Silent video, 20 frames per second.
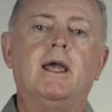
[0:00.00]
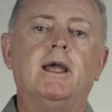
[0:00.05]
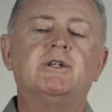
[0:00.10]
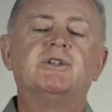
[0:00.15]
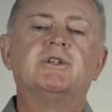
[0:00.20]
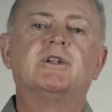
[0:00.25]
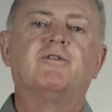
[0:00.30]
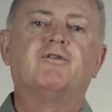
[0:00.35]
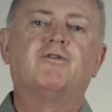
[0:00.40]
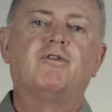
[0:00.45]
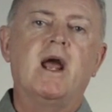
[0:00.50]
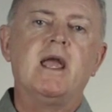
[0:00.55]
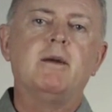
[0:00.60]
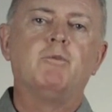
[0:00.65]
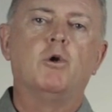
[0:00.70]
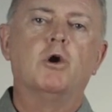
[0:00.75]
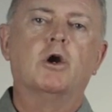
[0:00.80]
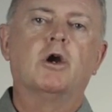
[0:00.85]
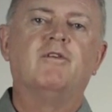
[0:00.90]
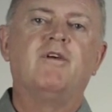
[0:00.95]
It's the
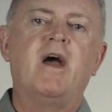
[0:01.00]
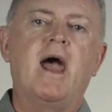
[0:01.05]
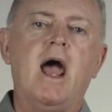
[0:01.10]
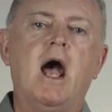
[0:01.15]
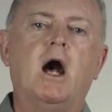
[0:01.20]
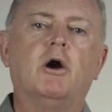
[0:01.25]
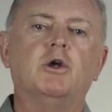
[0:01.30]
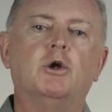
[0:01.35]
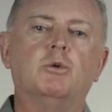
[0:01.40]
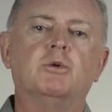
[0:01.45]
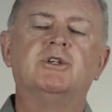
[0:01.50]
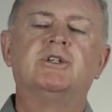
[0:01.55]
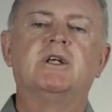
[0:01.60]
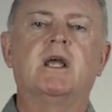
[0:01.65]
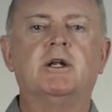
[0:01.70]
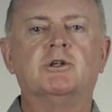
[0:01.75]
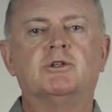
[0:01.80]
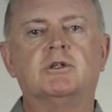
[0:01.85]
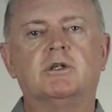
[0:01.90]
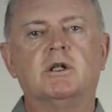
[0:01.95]
framework of how you
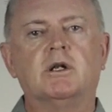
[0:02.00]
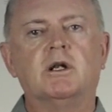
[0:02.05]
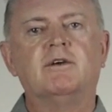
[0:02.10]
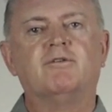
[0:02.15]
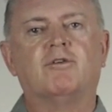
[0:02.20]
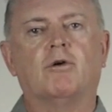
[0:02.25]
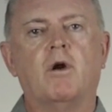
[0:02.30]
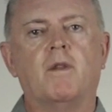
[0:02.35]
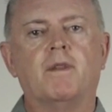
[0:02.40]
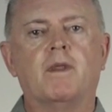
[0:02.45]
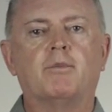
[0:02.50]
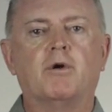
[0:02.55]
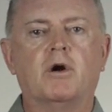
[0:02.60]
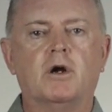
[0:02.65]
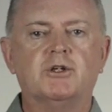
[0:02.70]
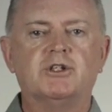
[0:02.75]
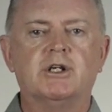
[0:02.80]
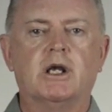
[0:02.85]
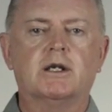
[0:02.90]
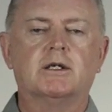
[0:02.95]
intend to deliver on the
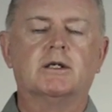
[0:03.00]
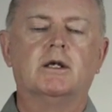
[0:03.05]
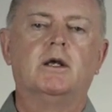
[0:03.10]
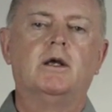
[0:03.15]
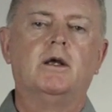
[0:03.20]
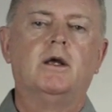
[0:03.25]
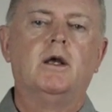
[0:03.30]
project.